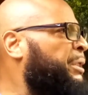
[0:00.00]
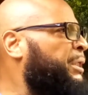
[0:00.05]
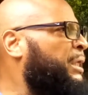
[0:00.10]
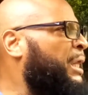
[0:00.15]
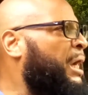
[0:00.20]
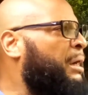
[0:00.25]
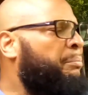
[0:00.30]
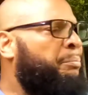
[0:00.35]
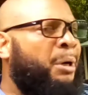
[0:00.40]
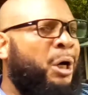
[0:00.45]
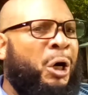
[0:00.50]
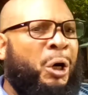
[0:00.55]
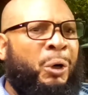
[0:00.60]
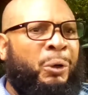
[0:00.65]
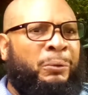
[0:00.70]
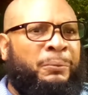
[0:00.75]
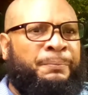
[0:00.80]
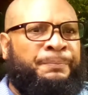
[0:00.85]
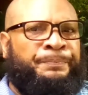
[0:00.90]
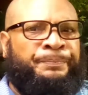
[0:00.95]
to be like
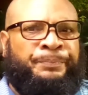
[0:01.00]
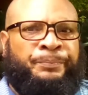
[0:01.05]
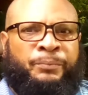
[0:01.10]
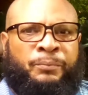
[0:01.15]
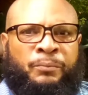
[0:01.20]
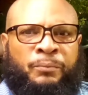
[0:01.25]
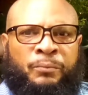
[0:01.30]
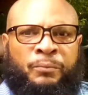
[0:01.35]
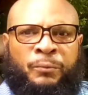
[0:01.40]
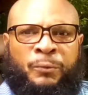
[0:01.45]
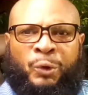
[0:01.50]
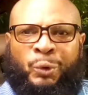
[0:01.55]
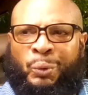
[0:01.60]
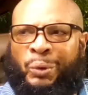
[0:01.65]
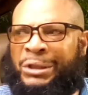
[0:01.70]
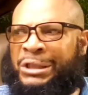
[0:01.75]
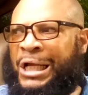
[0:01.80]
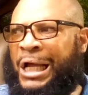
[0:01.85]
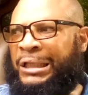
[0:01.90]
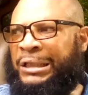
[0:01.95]
Paul
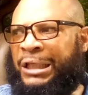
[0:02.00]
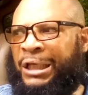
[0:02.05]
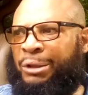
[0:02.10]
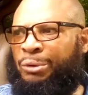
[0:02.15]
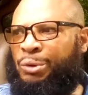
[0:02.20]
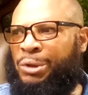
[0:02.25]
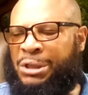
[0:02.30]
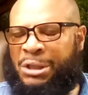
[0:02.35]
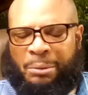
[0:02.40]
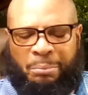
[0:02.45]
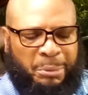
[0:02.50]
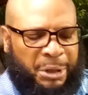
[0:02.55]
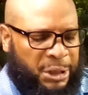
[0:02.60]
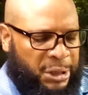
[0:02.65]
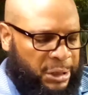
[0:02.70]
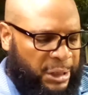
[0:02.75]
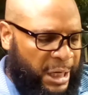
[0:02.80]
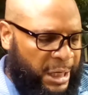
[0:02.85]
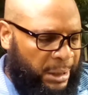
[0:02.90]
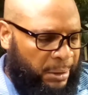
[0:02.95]
which I think was a
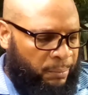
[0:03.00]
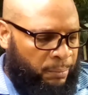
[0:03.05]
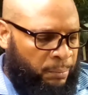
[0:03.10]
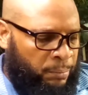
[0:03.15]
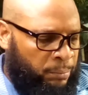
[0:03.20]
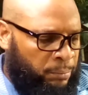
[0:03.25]
mistake.